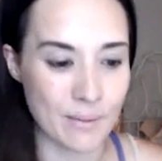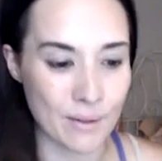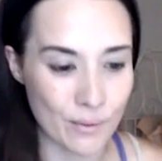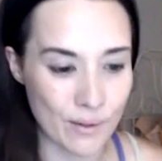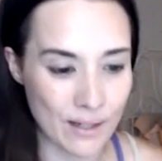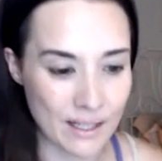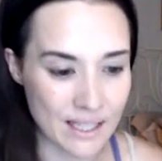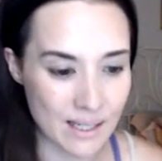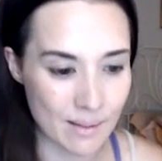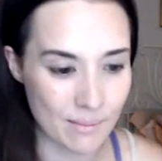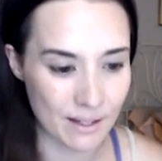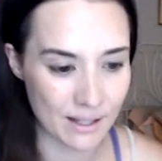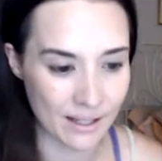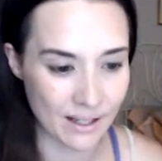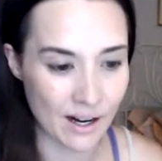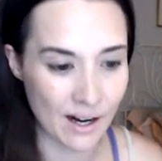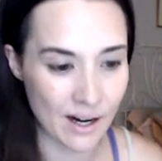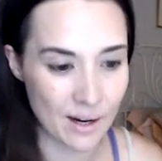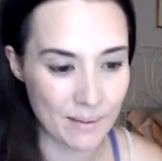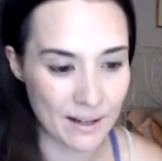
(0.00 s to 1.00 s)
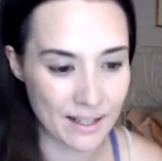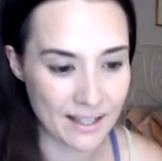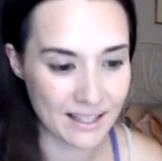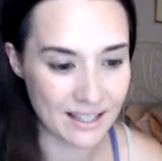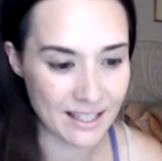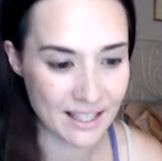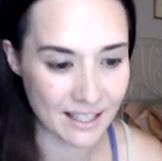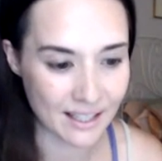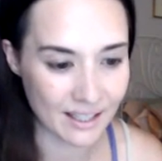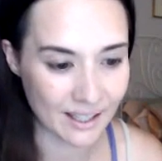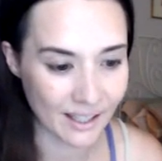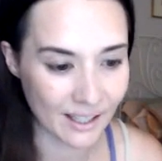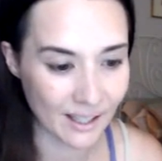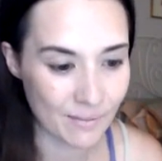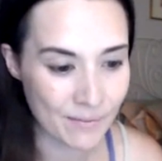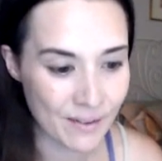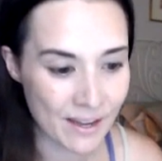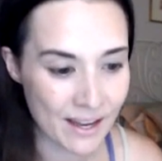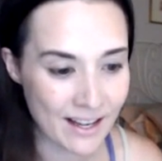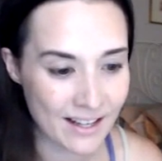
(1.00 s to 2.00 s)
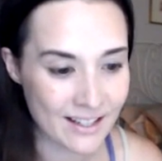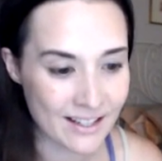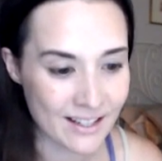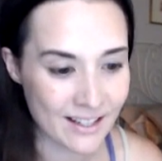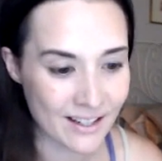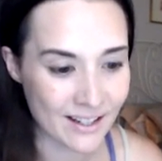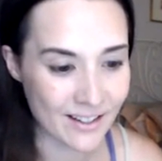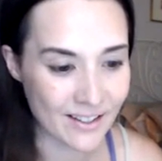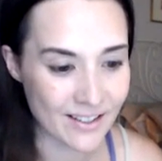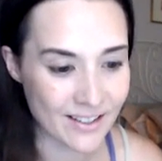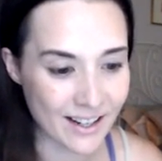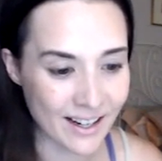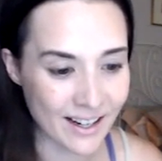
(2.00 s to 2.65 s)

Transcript: and read some of the comments here. So,